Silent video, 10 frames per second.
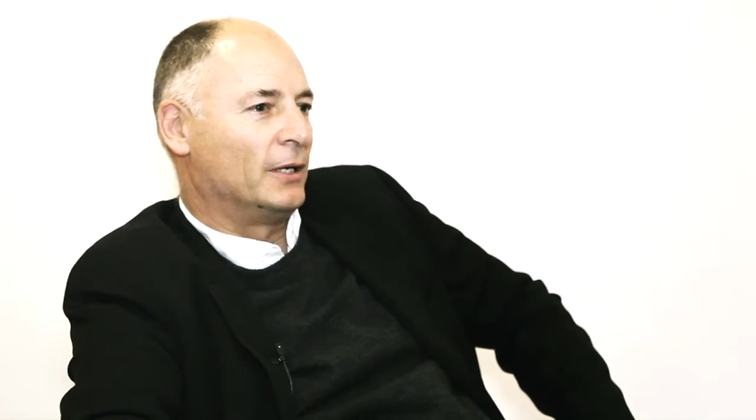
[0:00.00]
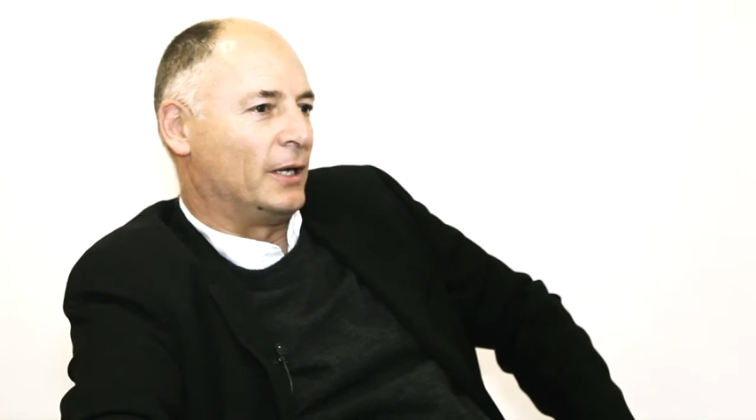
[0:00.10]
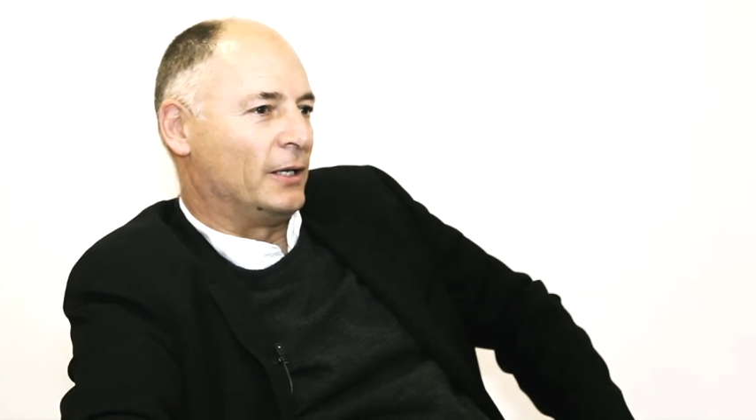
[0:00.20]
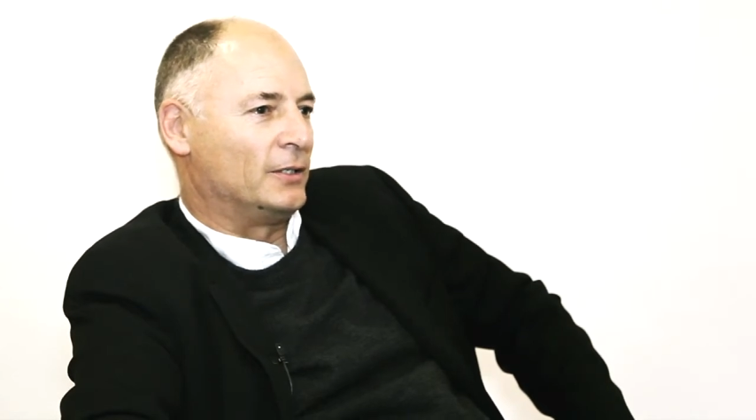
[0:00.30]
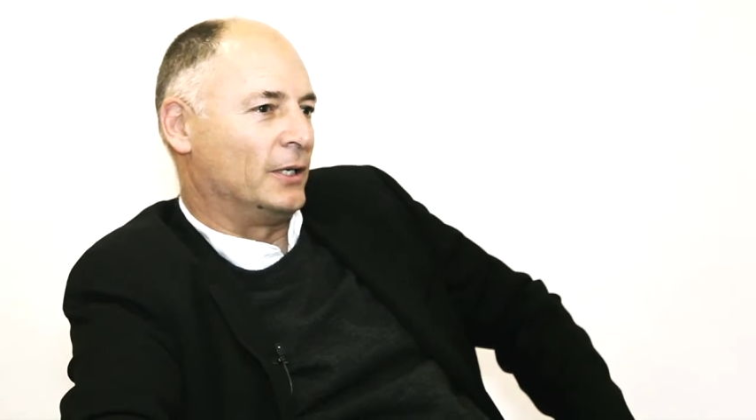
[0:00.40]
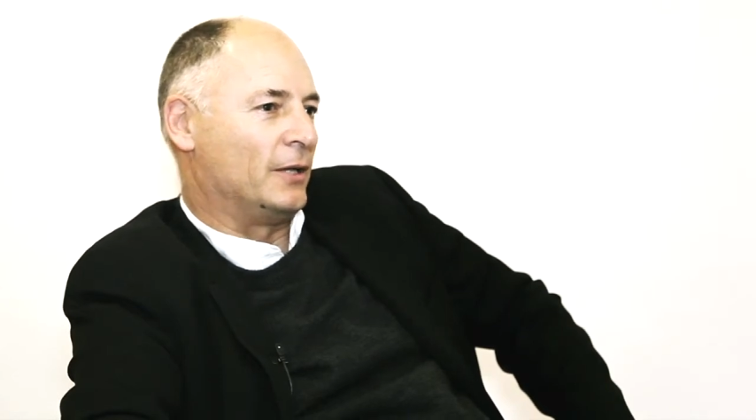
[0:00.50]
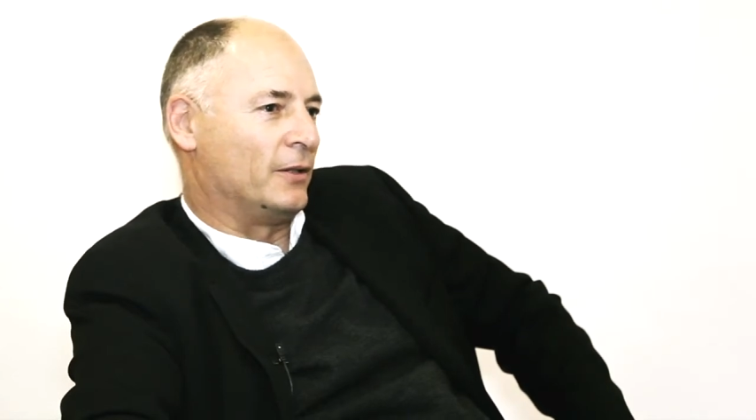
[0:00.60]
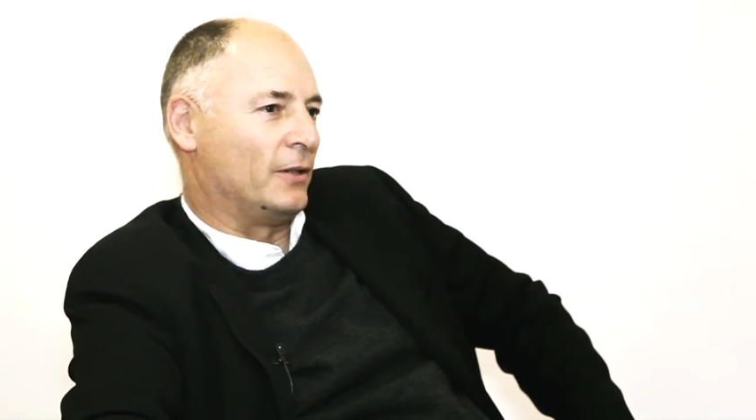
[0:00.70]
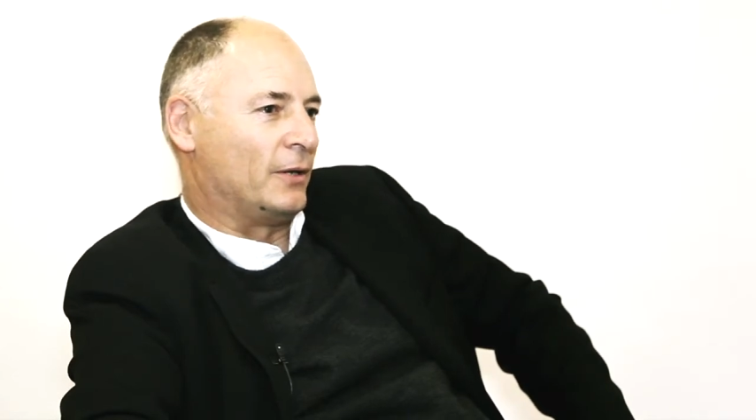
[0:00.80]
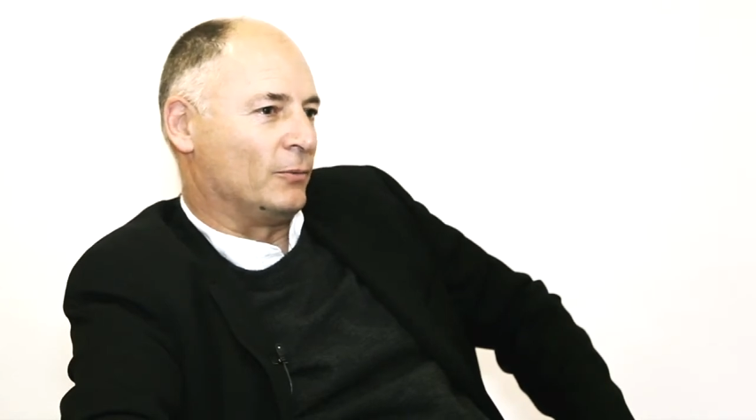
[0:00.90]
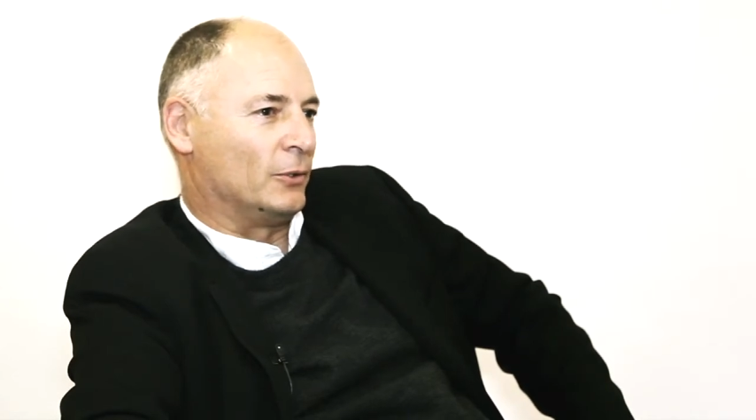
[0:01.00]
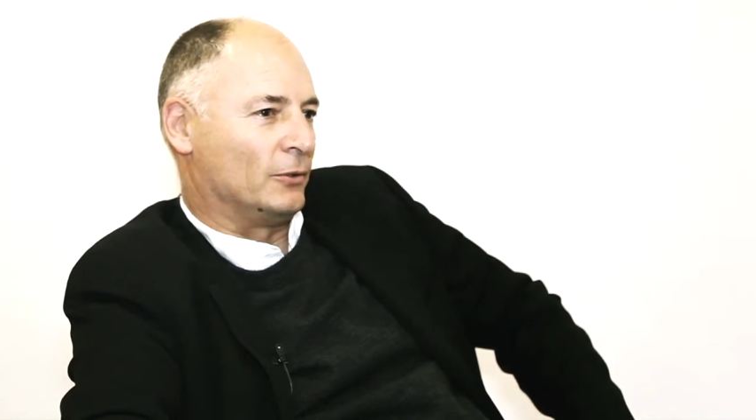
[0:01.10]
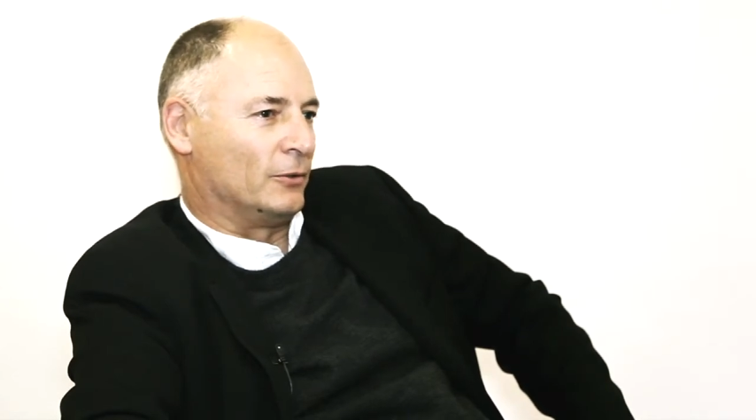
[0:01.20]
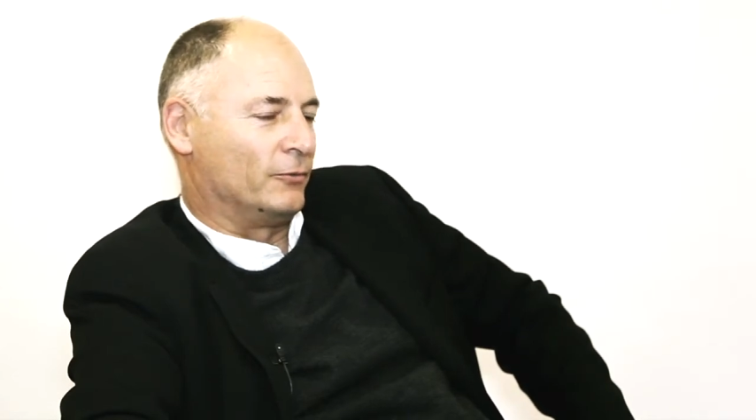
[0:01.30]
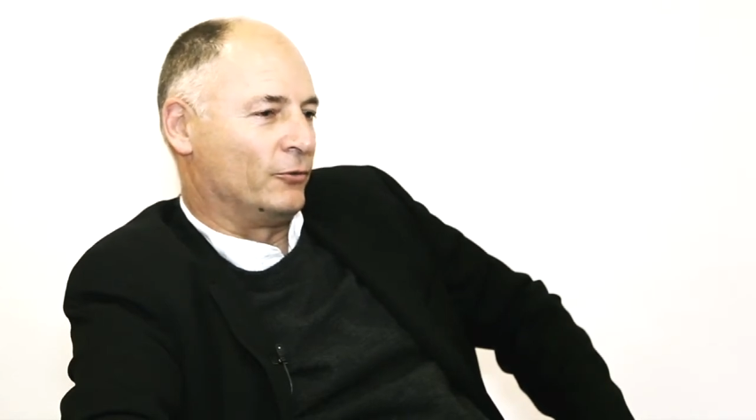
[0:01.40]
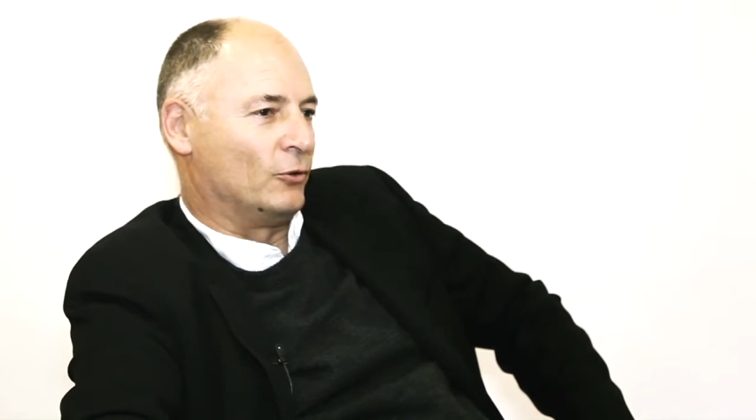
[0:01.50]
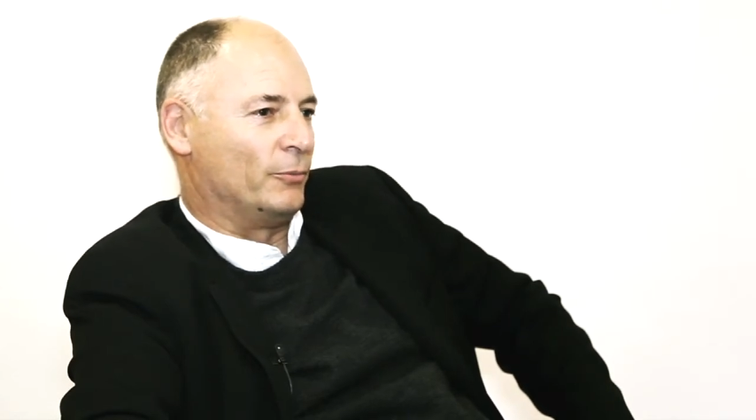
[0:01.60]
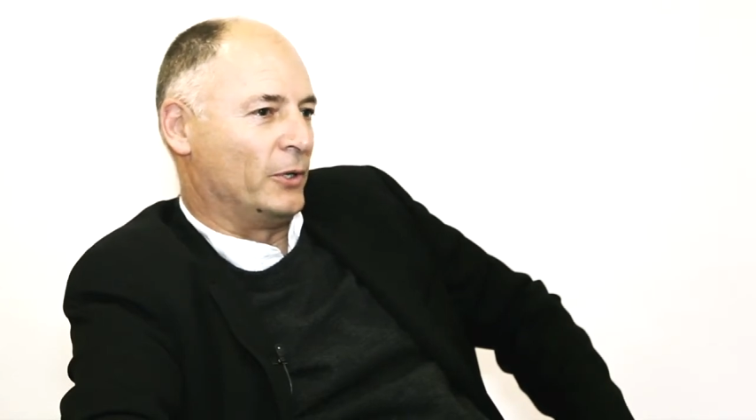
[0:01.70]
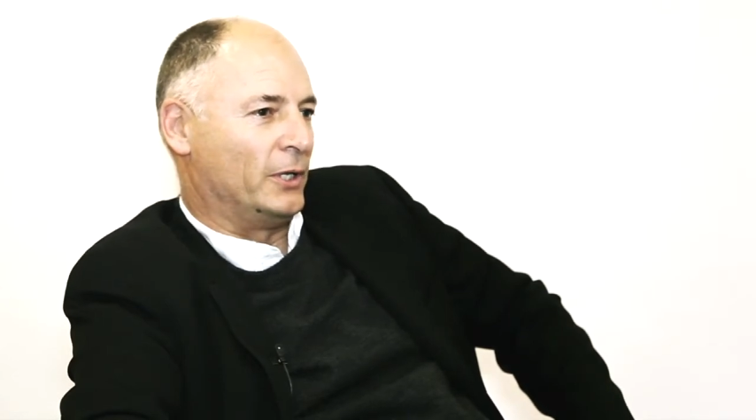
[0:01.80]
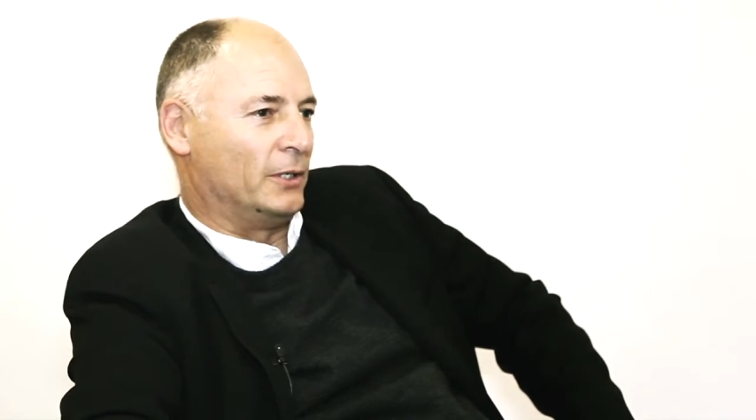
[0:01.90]
and together that will
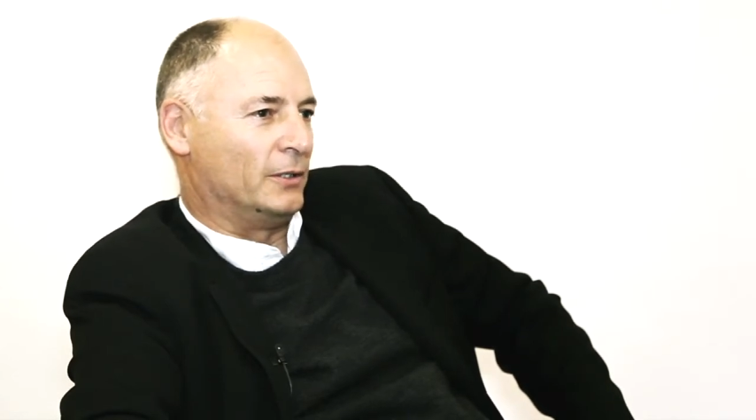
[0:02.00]
form the